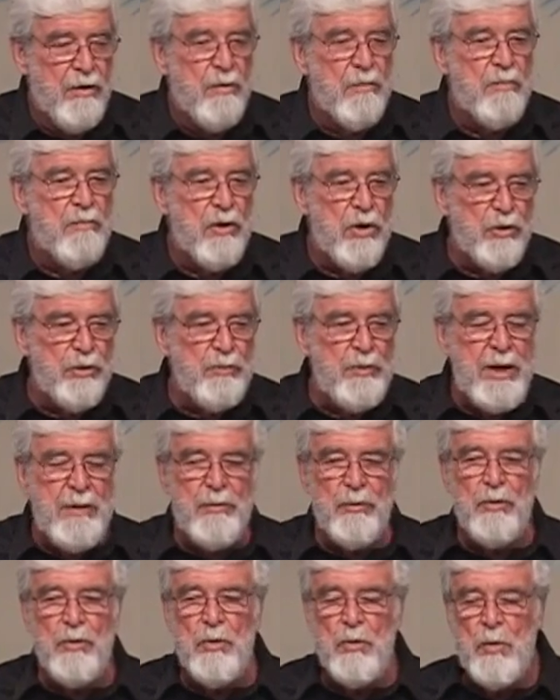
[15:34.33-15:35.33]
Most
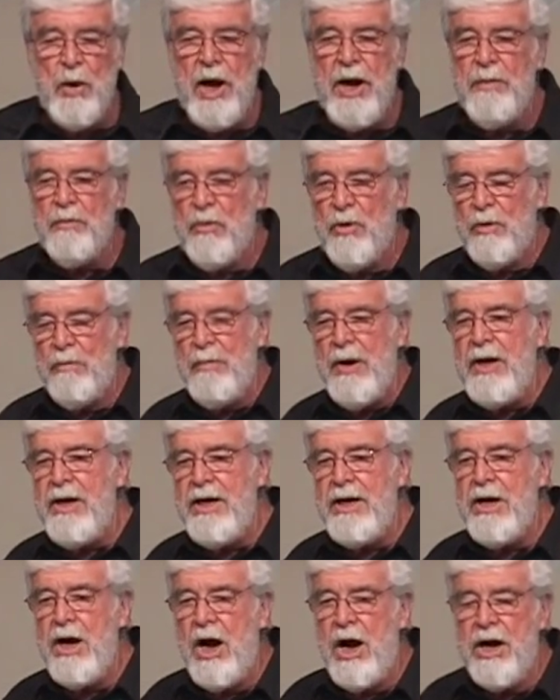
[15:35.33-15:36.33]
people who want more
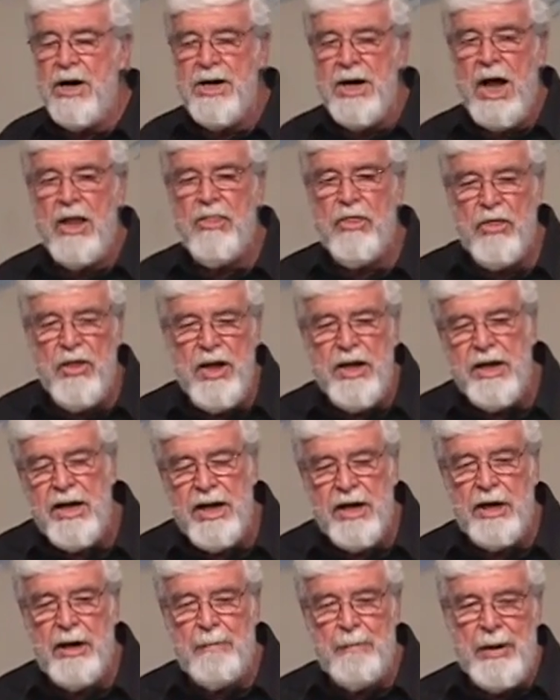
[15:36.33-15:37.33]
money are not
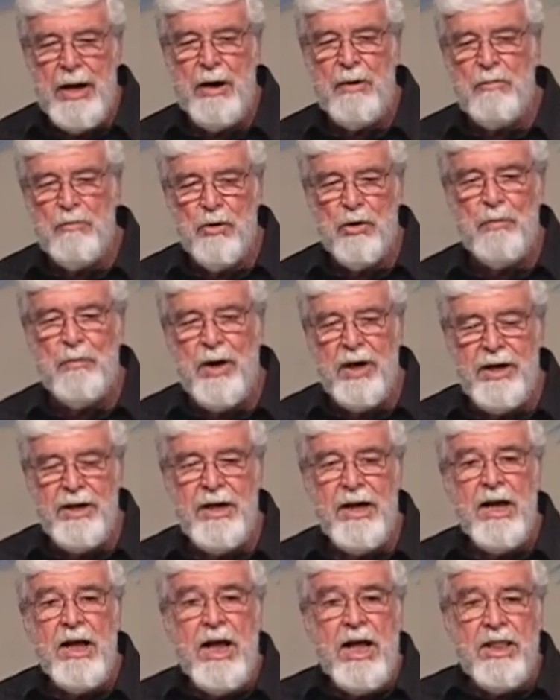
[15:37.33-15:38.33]
thinking about more money.